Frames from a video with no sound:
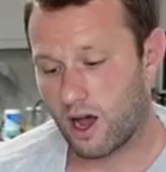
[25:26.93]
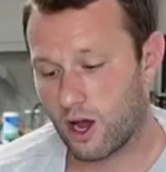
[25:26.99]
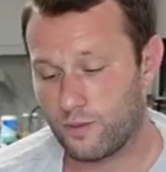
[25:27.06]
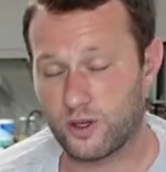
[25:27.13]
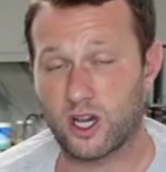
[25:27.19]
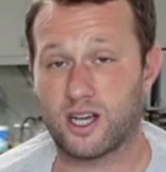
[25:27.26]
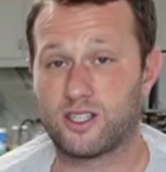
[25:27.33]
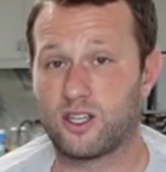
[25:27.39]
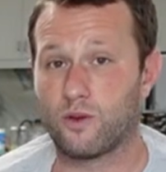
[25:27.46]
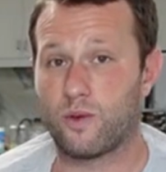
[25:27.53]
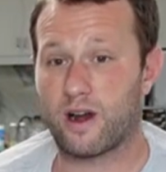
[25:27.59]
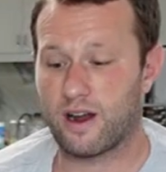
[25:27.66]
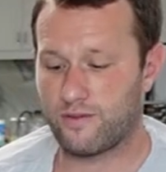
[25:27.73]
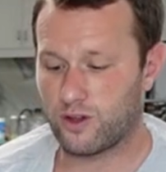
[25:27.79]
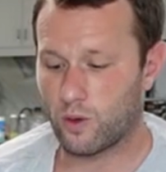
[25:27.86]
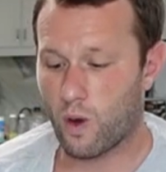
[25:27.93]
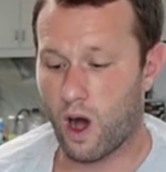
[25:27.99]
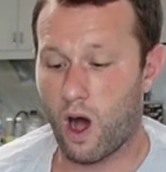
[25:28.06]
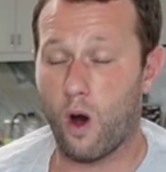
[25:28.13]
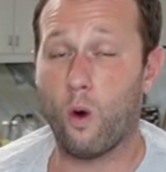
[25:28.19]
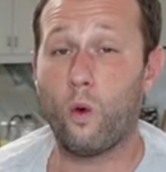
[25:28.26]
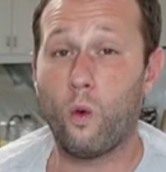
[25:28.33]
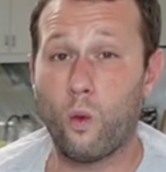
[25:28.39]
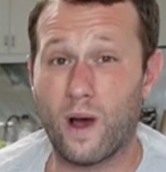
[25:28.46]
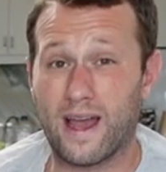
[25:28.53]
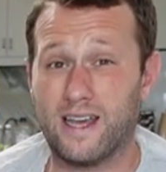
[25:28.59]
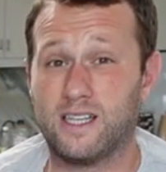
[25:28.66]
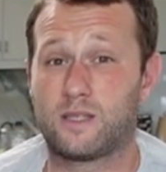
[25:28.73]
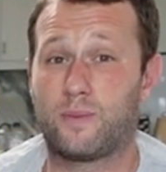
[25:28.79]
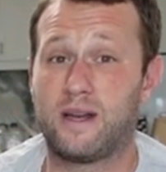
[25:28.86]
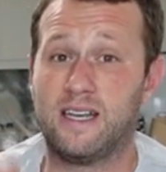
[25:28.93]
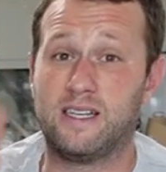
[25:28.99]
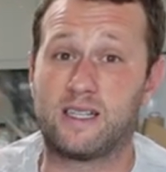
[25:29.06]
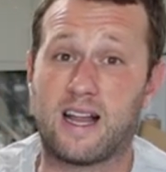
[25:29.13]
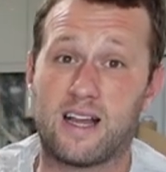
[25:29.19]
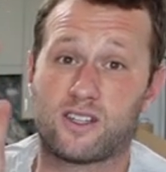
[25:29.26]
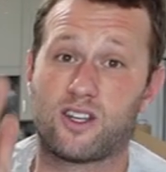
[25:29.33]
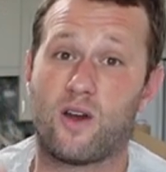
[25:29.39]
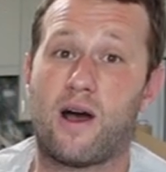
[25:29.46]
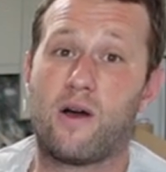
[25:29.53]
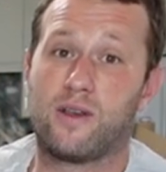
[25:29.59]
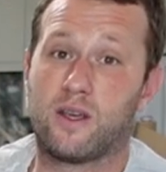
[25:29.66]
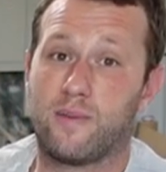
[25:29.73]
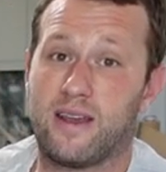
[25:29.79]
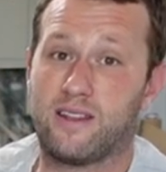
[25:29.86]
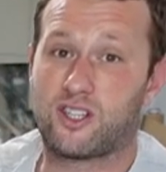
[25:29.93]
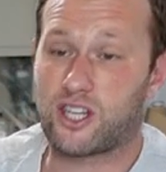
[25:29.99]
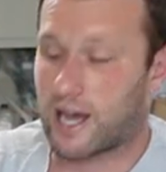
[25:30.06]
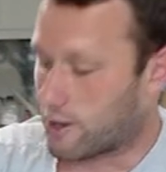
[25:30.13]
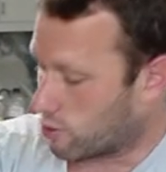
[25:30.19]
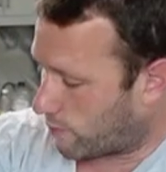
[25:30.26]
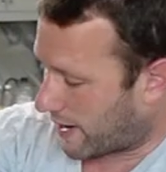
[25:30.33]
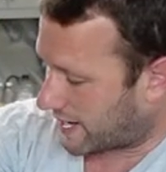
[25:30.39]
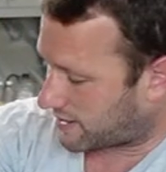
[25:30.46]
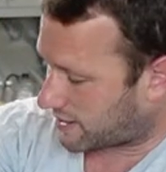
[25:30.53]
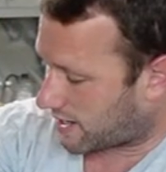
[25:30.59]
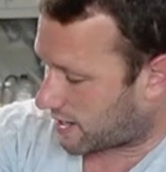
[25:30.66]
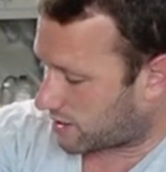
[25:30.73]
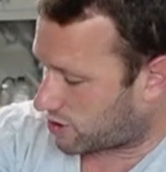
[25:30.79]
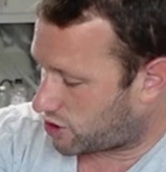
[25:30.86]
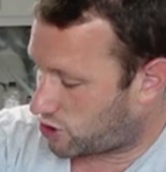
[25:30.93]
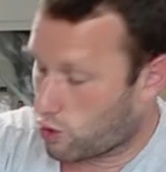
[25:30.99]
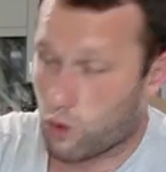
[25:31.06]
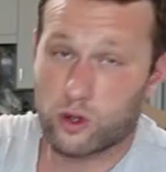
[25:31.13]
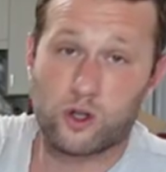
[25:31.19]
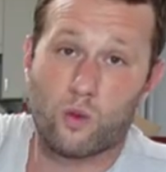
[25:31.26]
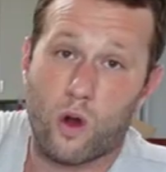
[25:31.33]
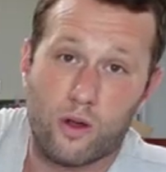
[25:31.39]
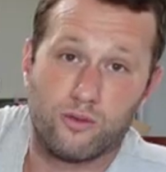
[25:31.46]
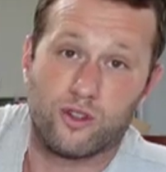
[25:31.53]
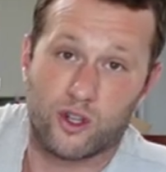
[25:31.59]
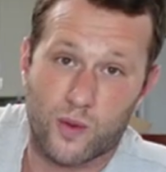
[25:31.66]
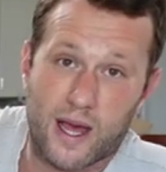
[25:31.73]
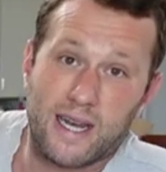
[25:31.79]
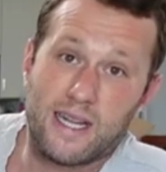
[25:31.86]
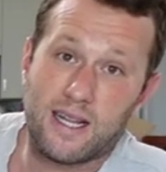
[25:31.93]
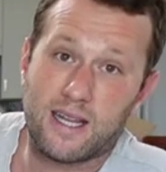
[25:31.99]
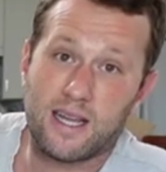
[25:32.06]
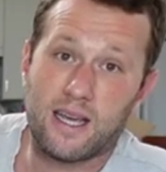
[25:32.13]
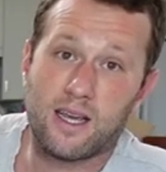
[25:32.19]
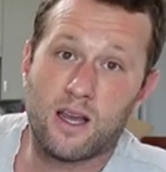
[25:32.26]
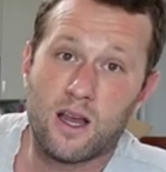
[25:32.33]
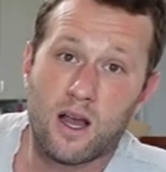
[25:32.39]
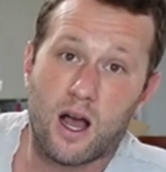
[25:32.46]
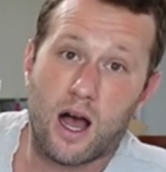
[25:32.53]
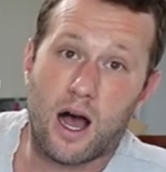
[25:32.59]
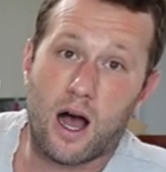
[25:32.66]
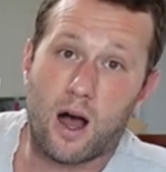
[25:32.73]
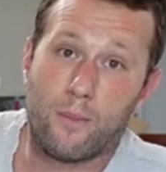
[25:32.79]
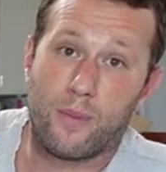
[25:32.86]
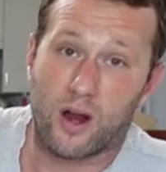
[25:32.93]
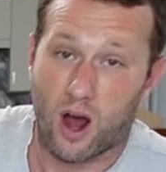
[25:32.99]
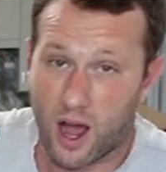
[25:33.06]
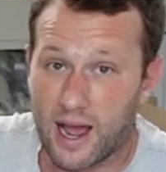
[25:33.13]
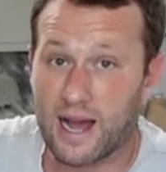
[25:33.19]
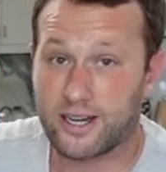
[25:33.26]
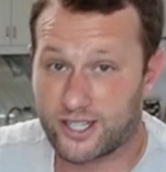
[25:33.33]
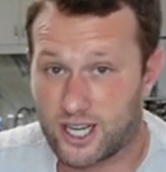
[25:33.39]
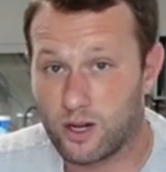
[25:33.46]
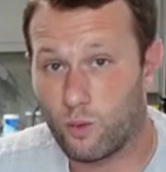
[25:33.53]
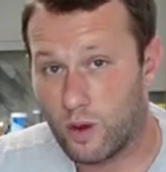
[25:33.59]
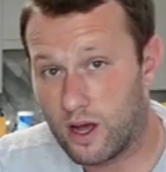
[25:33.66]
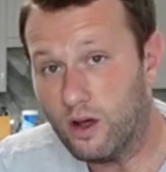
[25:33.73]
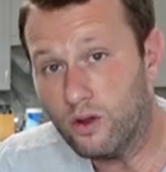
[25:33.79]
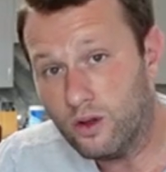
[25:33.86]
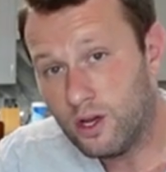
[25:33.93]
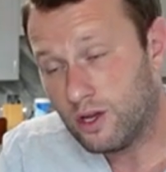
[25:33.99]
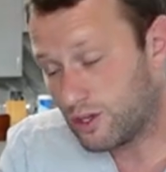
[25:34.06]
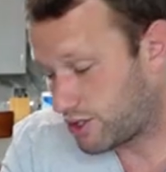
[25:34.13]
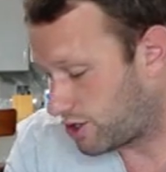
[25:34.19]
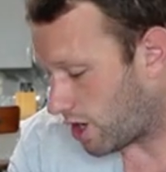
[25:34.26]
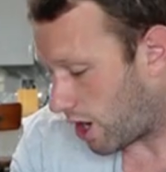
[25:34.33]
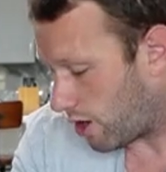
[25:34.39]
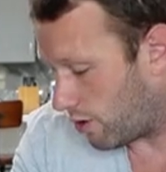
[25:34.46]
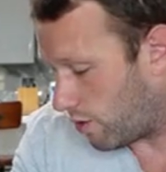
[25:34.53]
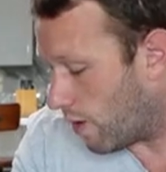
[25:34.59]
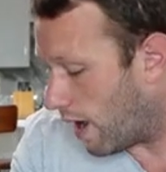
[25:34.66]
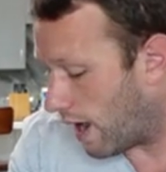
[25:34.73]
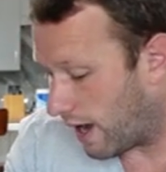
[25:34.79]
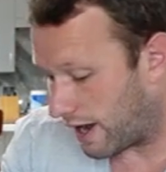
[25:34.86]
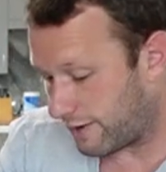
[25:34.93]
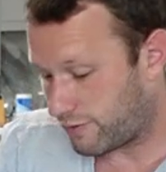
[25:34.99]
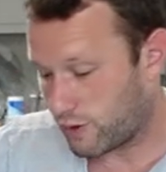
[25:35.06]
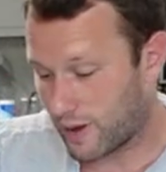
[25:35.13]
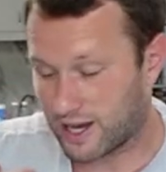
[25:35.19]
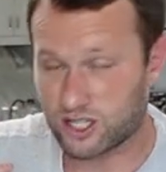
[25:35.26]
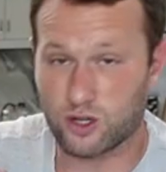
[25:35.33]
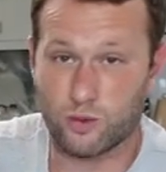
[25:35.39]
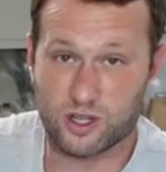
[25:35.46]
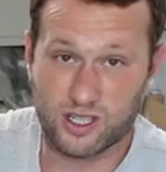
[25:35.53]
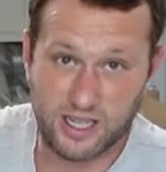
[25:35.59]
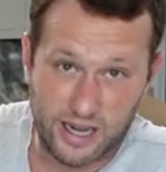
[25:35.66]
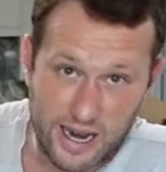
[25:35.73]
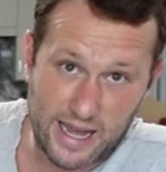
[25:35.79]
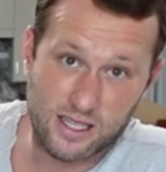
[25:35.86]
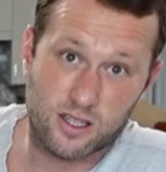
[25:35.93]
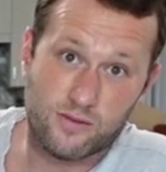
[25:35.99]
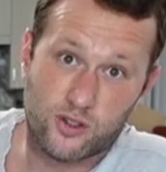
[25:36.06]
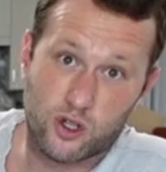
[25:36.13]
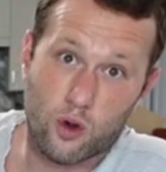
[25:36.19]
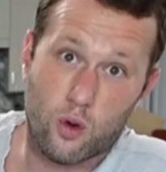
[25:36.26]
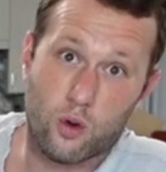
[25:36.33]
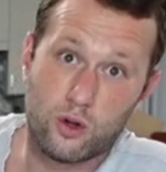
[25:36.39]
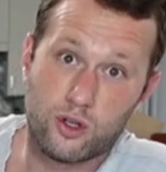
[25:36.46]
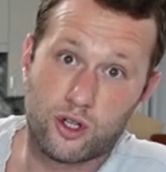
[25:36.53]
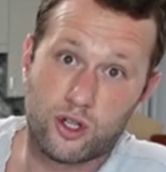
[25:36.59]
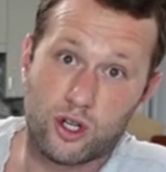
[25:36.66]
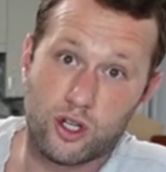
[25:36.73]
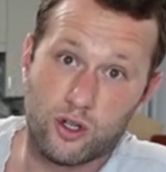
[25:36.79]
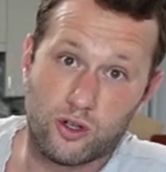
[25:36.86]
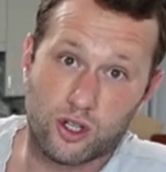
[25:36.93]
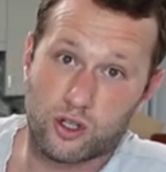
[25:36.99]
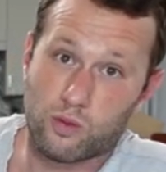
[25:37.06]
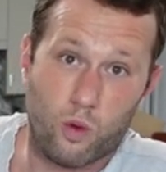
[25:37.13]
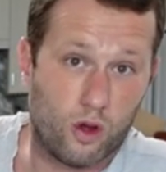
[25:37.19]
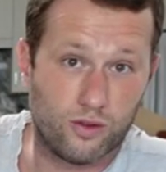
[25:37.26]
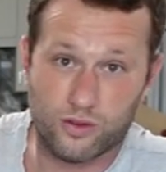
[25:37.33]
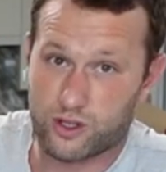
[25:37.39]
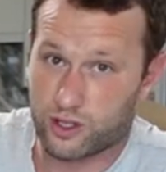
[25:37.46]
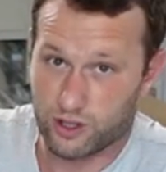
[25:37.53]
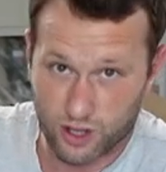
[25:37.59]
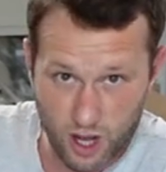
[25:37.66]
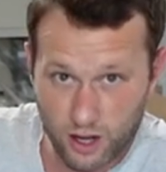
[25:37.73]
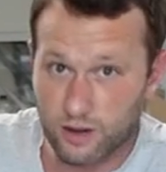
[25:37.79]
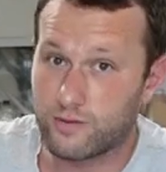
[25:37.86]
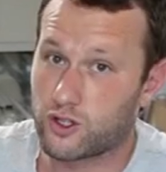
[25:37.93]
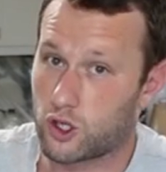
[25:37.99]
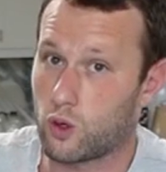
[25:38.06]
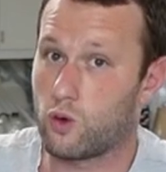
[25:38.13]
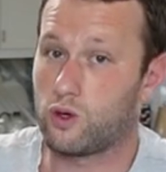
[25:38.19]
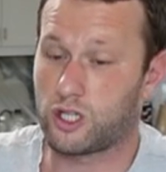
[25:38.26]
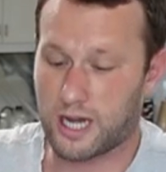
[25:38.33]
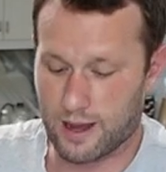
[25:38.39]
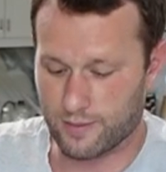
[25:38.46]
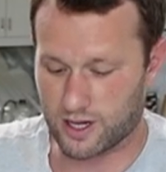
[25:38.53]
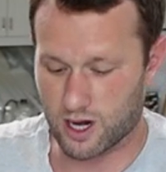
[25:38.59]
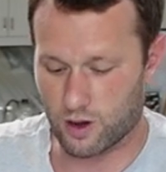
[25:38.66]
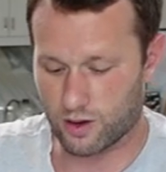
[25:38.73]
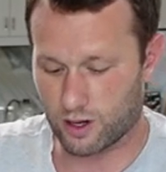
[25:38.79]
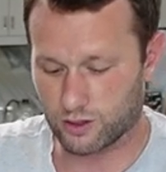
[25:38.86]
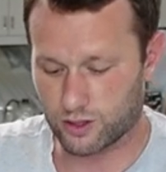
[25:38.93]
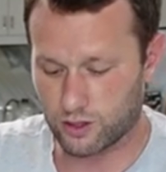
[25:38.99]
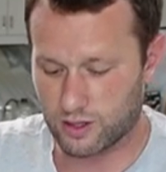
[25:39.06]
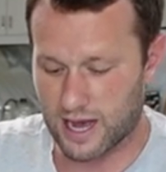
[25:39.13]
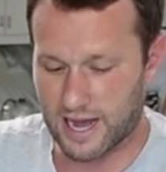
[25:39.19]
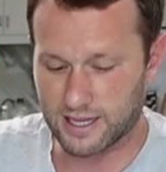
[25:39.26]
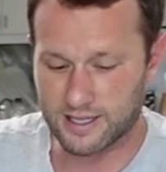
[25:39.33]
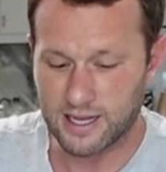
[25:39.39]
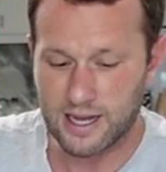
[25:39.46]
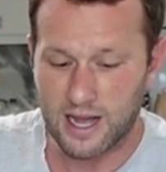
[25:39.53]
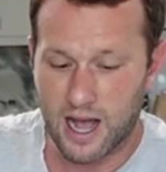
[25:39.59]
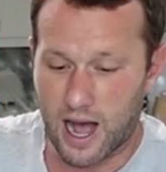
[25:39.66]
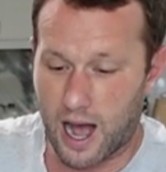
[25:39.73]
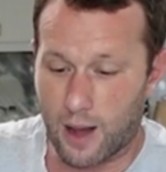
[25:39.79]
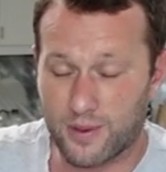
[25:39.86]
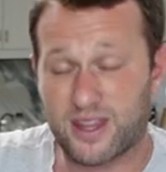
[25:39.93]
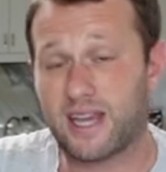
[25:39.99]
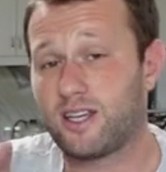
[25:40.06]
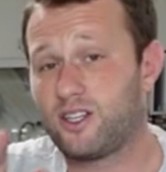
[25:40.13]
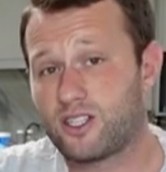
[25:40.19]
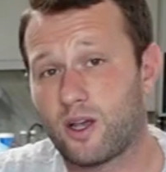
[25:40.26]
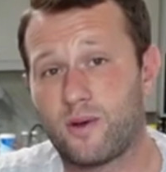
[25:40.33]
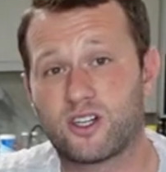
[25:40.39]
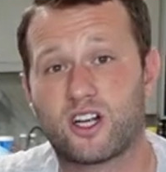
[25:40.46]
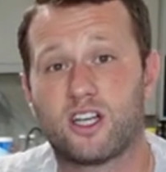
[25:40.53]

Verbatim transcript: I hope you guys are good wherever you are. Always, please let us know how we can make this channel better. George won't do anything, but I actually will. So if you actually want to see less of George, you just want none of George, let me know and I'll do that. But thank you so much,